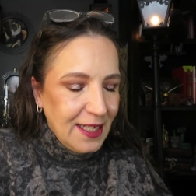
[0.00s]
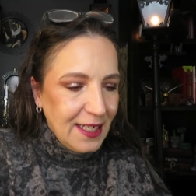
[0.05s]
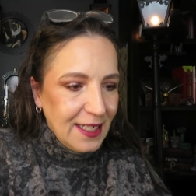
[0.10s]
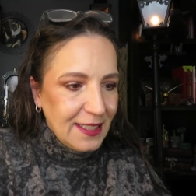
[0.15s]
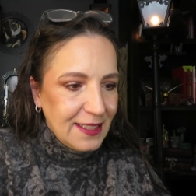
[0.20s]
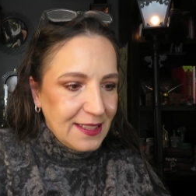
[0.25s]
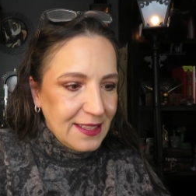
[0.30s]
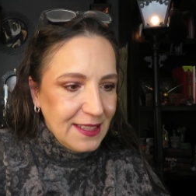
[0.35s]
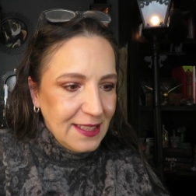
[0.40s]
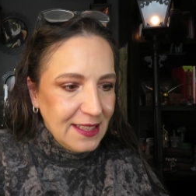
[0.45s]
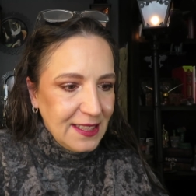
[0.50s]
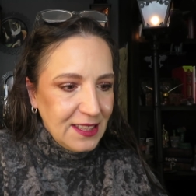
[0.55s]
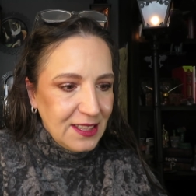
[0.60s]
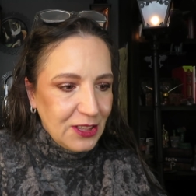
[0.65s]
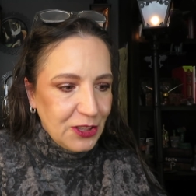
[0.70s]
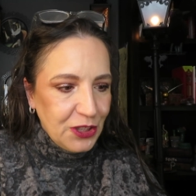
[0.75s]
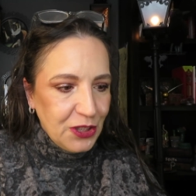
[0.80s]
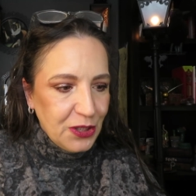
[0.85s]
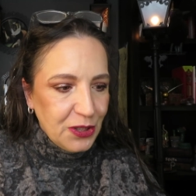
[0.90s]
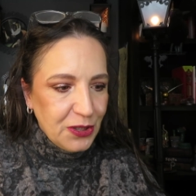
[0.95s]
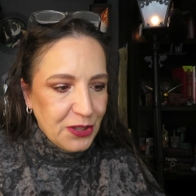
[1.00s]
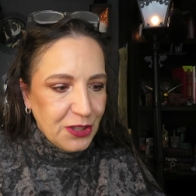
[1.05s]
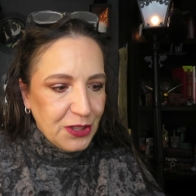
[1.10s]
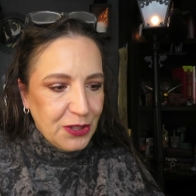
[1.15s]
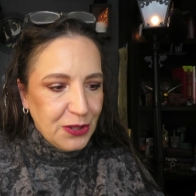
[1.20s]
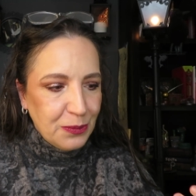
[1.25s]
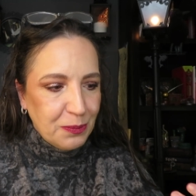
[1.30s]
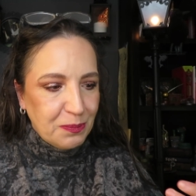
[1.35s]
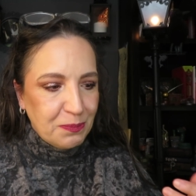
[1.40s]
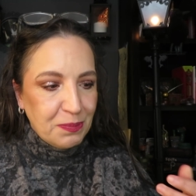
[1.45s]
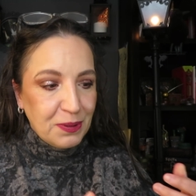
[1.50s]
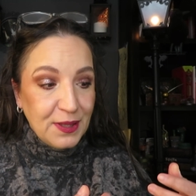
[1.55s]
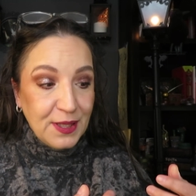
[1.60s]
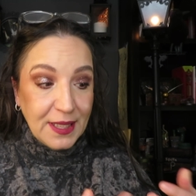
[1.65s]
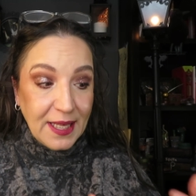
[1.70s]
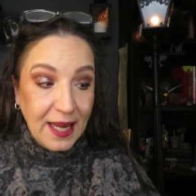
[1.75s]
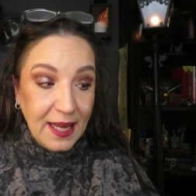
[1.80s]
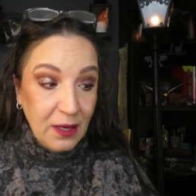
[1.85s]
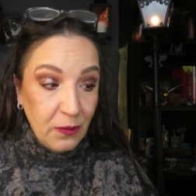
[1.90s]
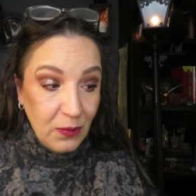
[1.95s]
It's easier to
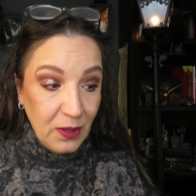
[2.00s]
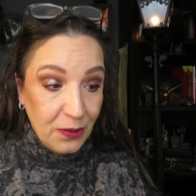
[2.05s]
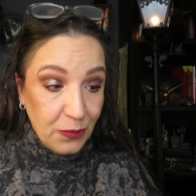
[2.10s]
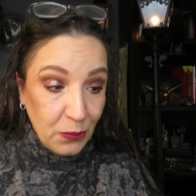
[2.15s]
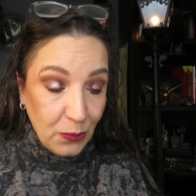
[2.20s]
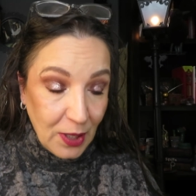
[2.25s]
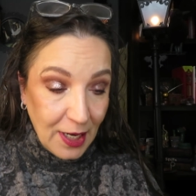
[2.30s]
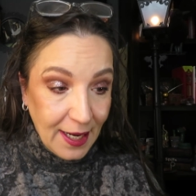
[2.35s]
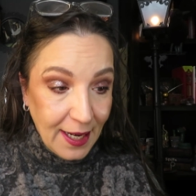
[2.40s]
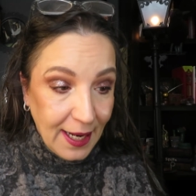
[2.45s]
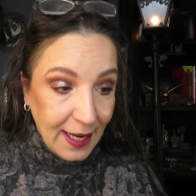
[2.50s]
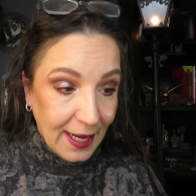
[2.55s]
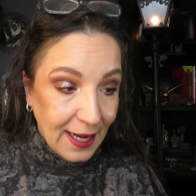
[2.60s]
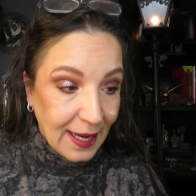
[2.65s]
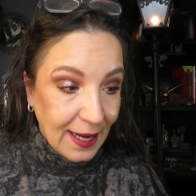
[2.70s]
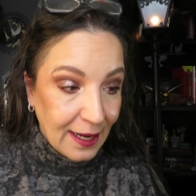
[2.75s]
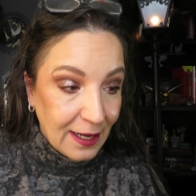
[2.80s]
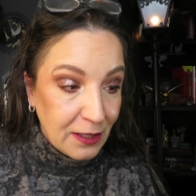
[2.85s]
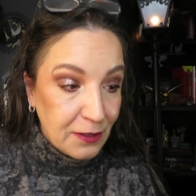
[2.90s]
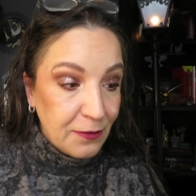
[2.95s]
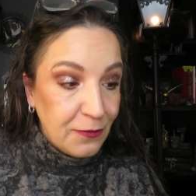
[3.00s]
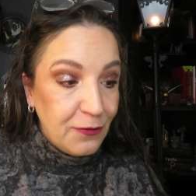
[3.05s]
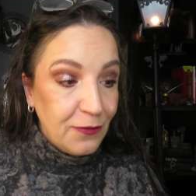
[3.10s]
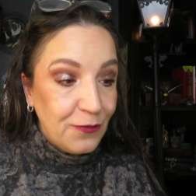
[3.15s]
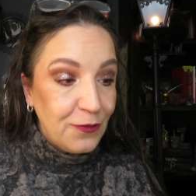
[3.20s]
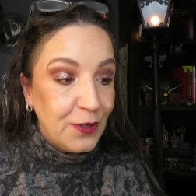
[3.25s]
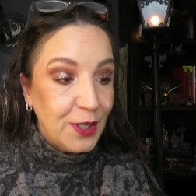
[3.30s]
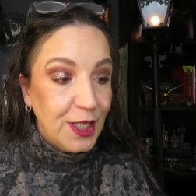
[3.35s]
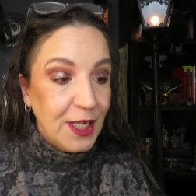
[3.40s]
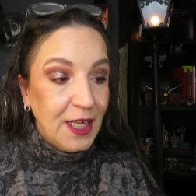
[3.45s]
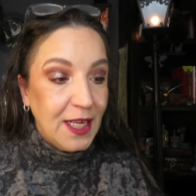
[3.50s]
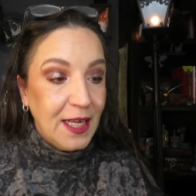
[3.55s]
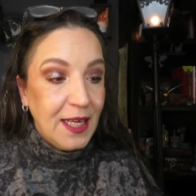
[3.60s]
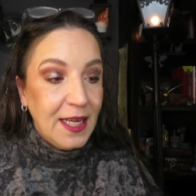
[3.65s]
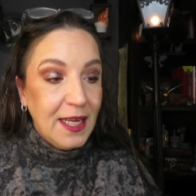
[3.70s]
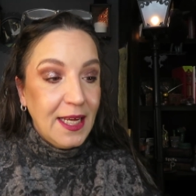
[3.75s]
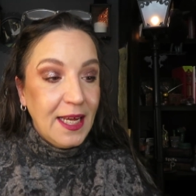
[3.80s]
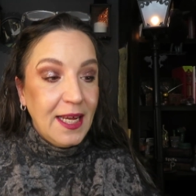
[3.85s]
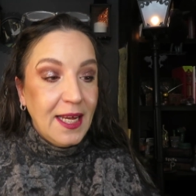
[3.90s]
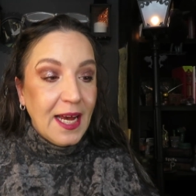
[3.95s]
play with what I have,
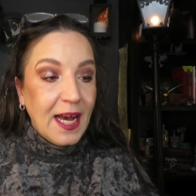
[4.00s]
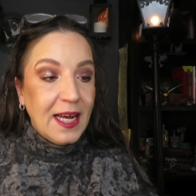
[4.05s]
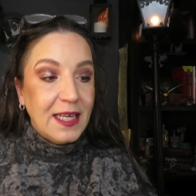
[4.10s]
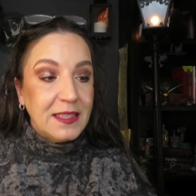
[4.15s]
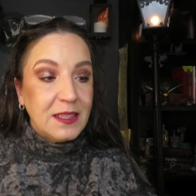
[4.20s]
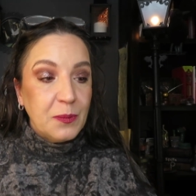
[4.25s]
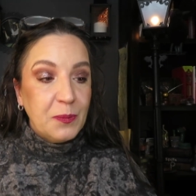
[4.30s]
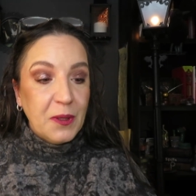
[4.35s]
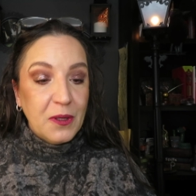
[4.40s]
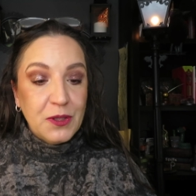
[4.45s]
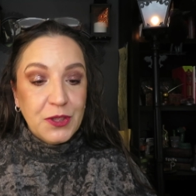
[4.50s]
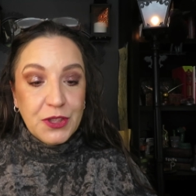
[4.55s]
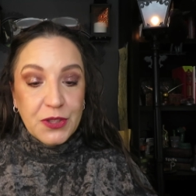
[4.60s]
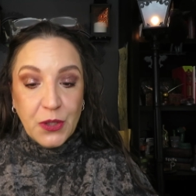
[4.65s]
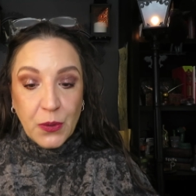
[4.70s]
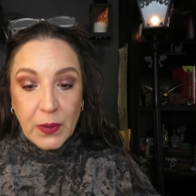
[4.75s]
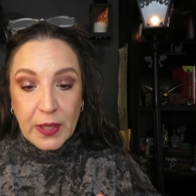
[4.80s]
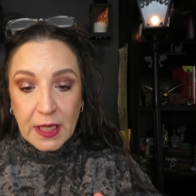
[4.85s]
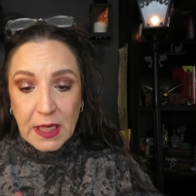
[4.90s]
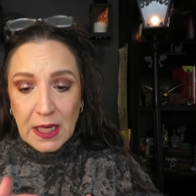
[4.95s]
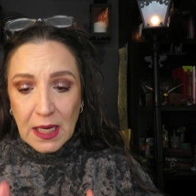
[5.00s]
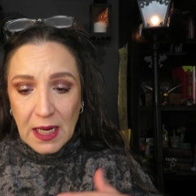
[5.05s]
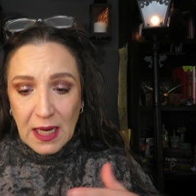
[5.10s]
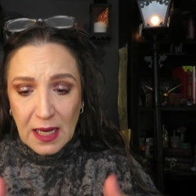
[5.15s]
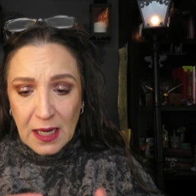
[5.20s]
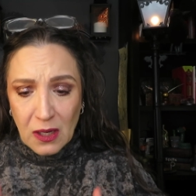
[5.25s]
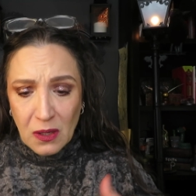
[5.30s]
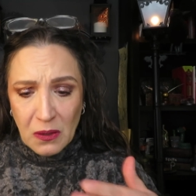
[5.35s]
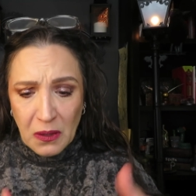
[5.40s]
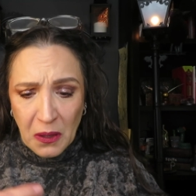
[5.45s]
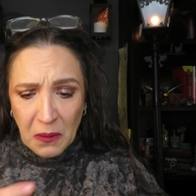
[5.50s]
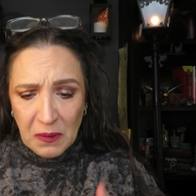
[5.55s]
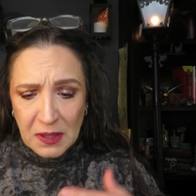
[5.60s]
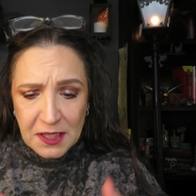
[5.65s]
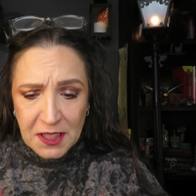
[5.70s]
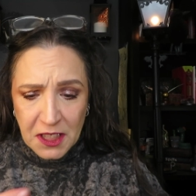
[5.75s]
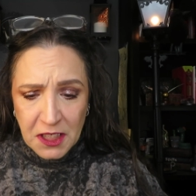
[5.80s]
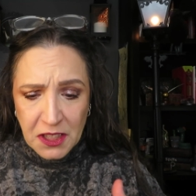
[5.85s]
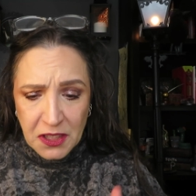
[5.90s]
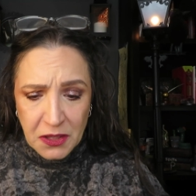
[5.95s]
as opposed to going, I don't know
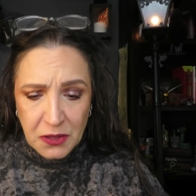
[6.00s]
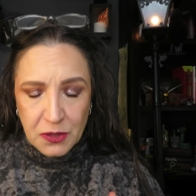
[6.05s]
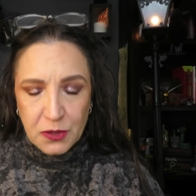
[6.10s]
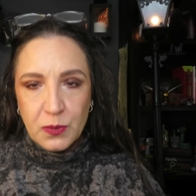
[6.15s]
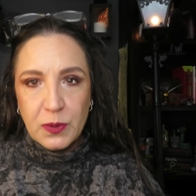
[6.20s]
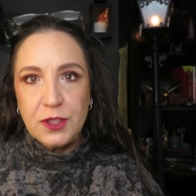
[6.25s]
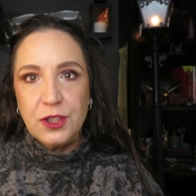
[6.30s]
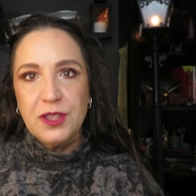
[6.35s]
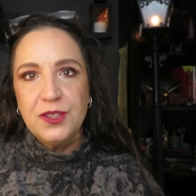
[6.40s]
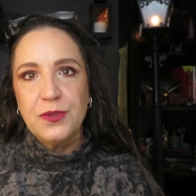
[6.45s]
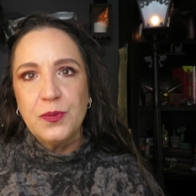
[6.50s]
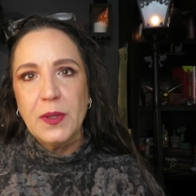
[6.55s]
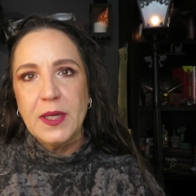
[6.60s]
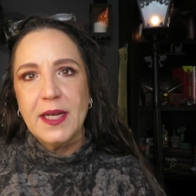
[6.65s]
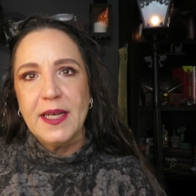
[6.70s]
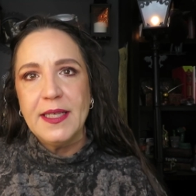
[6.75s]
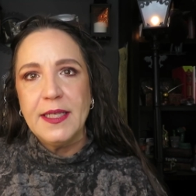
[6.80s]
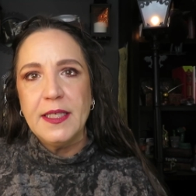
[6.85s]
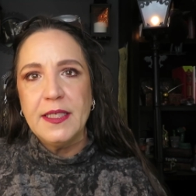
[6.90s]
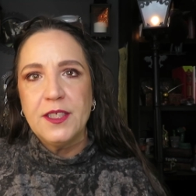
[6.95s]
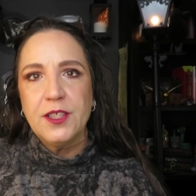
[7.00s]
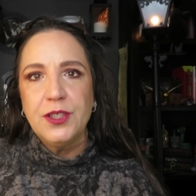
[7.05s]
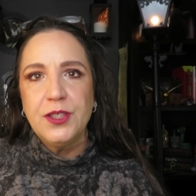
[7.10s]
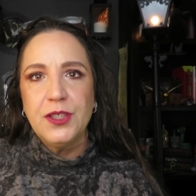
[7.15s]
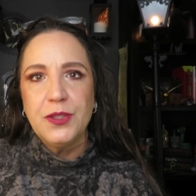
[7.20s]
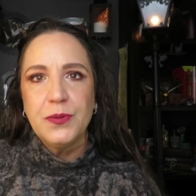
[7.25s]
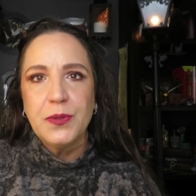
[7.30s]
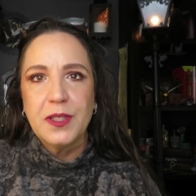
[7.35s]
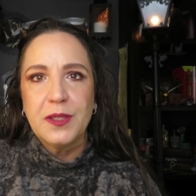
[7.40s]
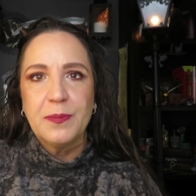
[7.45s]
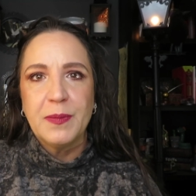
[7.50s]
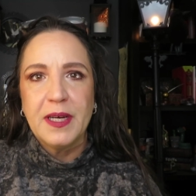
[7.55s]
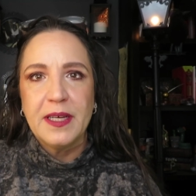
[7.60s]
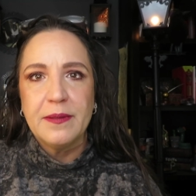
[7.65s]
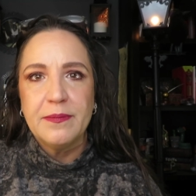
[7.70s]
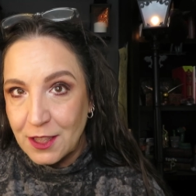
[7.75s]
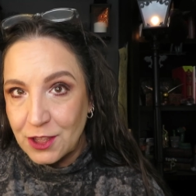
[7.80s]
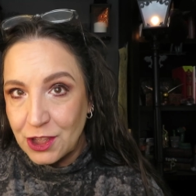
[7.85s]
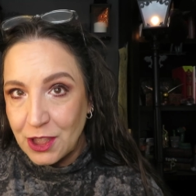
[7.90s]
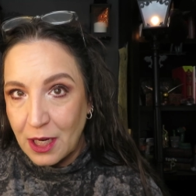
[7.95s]
what to use, which is what I need to do with
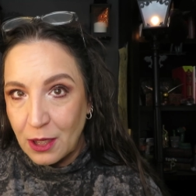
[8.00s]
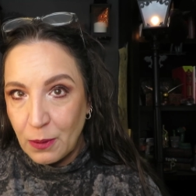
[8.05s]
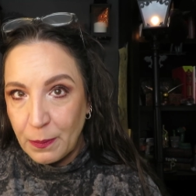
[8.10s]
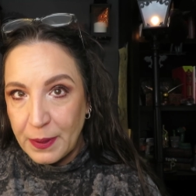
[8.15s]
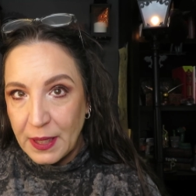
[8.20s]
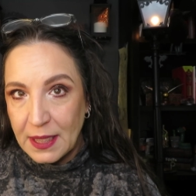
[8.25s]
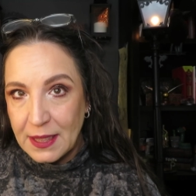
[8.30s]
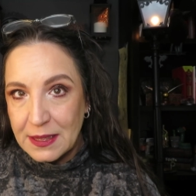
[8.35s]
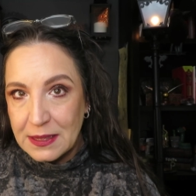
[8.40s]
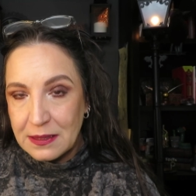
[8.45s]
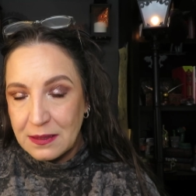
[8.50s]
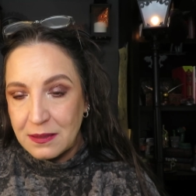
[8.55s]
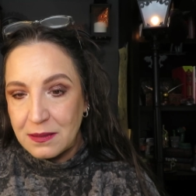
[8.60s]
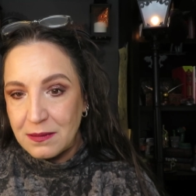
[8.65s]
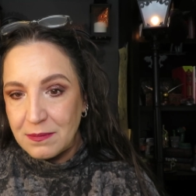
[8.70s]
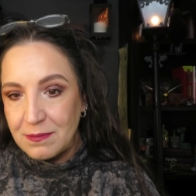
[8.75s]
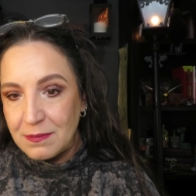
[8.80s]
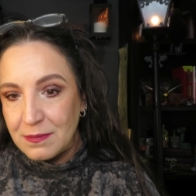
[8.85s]
my eyeshadow palettes.